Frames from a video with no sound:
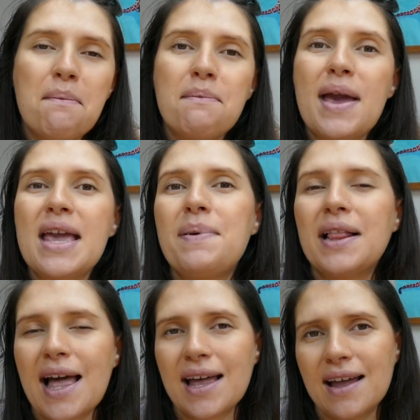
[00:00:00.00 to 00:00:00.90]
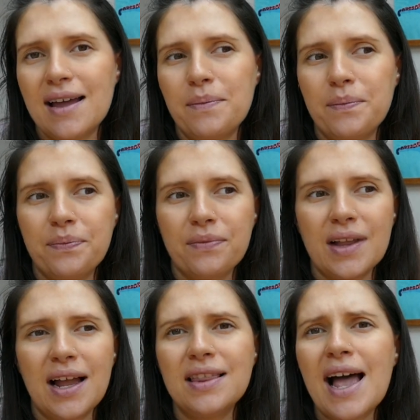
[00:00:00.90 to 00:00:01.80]
maybe like a
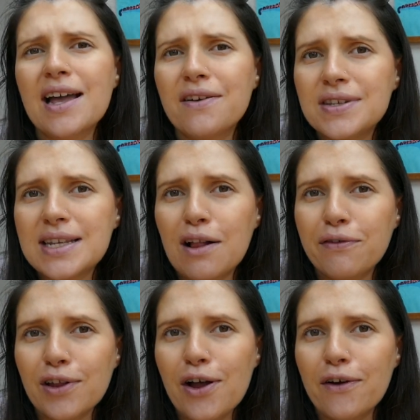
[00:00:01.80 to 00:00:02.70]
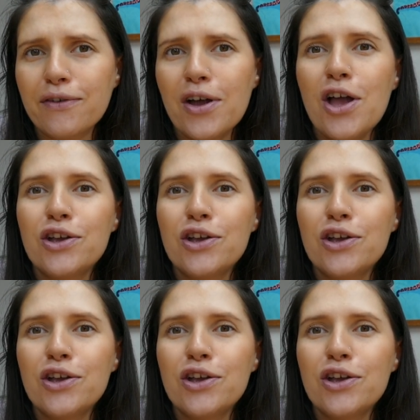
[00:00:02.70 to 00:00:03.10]
lack of self-love.